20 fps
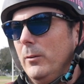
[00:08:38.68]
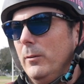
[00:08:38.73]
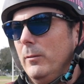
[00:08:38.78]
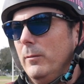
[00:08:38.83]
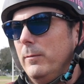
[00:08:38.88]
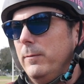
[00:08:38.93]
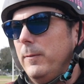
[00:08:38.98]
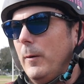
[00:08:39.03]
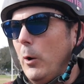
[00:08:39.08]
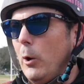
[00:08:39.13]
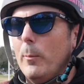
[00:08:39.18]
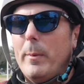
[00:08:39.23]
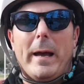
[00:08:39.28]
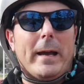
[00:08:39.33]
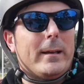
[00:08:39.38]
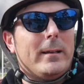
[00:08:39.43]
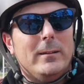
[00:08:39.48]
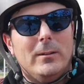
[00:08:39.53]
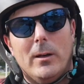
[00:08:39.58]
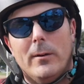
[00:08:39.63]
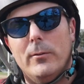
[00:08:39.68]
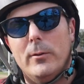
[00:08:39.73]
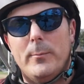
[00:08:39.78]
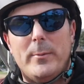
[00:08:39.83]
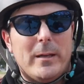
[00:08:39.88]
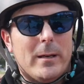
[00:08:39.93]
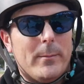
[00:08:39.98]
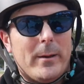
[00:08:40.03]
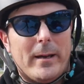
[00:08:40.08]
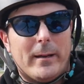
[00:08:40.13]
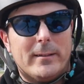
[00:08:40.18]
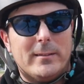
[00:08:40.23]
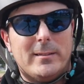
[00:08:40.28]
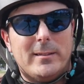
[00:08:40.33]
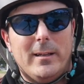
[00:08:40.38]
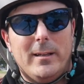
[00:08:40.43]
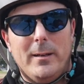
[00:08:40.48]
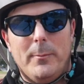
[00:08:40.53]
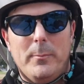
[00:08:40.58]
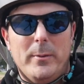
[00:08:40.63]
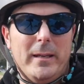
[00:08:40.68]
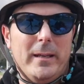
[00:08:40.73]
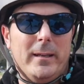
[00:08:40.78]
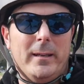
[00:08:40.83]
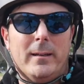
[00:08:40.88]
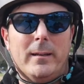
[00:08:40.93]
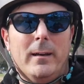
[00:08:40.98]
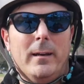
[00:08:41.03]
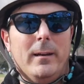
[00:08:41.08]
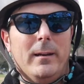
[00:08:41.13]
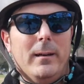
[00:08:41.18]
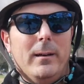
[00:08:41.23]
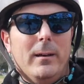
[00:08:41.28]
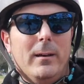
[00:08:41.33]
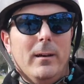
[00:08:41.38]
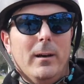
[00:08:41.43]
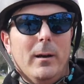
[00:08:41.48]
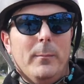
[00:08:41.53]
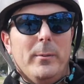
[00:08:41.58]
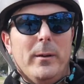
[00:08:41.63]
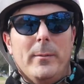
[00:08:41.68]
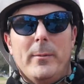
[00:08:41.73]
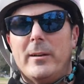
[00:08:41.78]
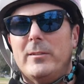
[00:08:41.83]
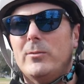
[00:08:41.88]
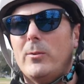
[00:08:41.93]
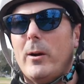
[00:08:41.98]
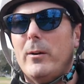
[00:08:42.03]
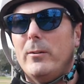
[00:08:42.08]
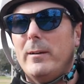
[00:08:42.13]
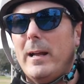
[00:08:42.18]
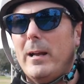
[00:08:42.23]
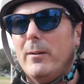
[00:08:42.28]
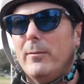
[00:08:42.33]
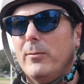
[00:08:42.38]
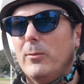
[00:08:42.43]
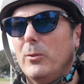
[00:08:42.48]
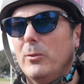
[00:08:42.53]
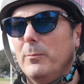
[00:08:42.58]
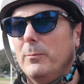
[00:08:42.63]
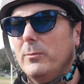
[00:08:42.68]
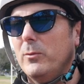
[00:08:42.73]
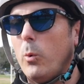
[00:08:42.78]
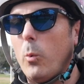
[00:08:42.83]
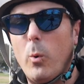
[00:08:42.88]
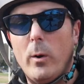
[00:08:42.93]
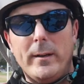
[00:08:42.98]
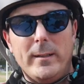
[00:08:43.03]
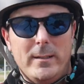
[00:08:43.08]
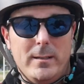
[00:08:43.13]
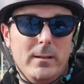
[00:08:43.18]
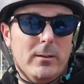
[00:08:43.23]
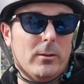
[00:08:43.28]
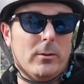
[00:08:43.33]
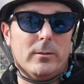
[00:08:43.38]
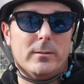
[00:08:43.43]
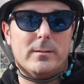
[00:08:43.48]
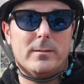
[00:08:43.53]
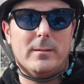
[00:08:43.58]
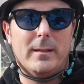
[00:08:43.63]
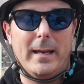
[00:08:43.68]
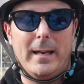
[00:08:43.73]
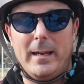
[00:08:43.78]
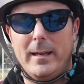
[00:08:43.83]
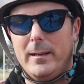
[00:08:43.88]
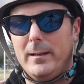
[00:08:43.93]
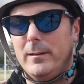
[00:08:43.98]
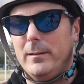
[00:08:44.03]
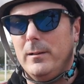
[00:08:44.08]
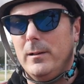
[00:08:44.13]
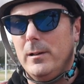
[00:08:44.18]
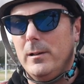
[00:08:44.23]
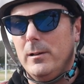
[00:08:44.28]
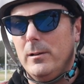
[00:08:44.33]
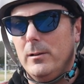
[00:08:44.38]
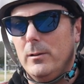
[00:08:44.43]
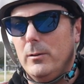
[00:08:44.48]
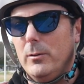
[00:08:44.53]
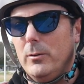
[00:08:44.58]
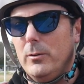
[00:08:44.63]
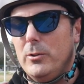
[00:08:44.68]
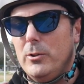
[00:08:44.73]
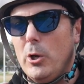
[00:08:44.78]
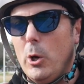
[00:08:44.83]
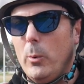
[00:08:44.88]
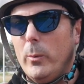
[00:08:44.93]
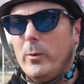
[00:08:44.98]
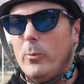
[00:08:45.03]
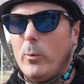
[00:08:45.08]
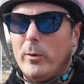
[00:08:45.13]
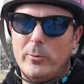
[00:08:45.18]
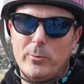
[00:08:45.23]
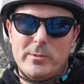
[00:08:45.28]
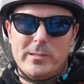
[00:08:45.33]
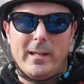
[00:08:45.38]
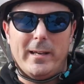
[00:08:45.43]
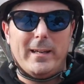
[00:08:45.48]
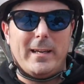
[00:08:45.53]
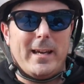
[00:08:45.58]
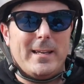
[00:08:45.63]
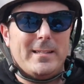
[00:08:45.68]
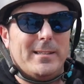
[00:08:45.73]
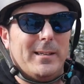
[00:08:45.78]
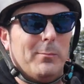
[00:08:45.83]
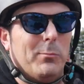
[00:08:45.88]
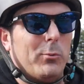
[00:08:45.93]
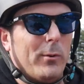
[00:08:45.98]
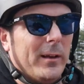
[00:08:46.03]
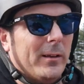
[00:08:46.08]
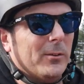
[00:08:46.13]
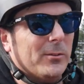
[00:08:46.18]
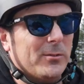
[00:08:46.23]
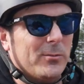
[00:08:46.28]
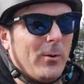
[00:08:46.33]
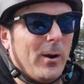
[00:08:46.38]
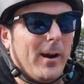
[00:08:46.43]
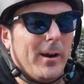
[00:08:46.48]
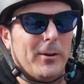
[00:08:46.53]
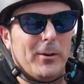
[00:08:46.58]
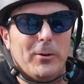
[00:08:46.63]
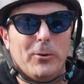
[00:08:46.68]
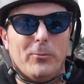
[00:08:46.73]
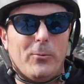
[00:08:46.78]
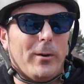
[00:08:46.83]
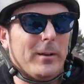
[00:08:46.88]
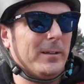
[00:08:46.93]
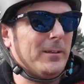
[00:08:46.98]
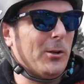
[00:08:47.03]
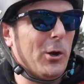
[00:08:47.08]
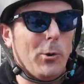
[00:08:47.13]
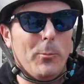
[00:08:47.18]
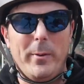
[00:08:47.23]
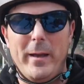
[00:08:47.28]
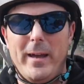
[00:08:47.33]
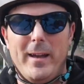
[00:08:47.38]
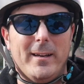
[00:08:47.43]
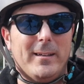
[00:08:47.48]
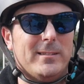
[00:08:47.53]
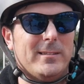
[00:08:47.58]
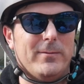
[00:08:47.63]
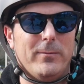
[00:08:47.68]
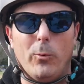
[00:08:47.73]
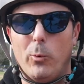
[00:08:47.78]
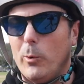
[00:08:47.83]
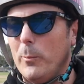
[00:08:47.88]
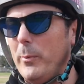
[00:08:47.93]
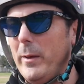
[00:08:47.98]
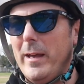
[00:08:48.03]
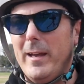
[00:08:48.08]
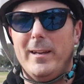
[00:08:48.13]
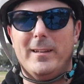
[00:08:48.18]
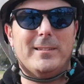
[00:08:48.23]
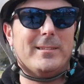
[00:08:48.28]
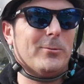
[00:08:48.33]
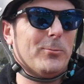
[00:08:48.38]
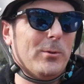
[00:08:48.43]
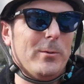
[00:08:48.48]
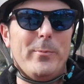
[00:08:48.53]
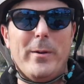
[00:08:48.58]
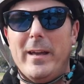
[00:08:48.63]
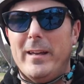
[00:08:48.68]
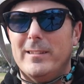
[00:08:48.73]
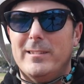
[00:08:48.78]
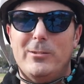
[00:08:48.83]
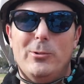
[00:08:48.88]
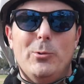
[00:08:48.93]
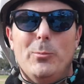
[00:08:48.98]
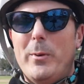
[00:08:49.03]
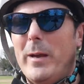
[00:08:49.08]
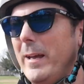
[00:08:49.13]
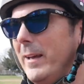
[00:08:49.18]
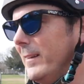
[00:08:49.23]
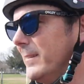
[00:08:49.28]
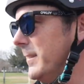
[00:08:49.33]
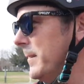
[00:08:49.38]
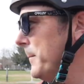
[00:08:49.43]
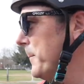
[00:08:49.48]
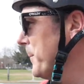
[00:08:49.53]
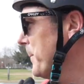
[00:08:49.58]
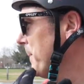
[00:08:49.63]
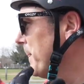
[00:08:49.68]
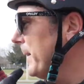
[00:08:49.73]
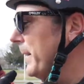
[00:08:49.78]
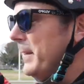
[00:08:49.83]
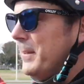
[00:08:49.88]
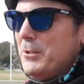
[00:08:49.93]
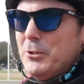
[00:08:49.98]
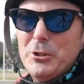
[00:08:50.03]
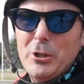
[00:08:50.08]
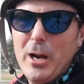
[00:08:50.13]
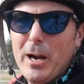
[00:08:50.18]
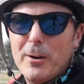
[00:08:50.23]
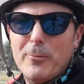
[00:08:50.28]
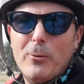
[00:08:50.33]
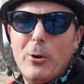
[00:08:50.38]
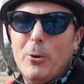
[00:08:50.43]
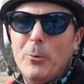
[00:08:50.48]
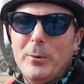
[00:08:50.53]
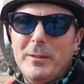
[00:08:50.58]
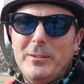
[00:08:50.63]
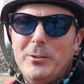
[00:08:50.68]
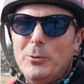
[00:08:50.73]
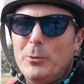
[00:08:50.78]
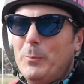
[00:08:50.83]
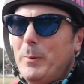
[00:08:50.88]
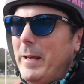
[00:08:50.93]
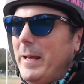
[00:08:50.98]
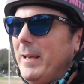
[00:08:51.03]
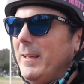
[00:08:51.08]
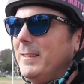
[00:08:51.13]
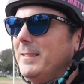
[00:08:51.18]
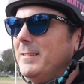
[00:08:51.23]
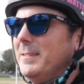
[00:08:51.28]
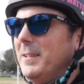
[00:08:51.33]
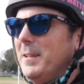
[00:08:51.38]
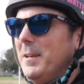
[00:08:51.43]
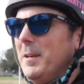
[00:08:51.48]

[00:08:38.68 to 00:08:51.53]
fall back in love with BMX. Being a BMX rider now for 20 years and knowing what it was like as a brakeless rider, running no pegs, four pegs, three pegs, two pegs, gyro with two pegs,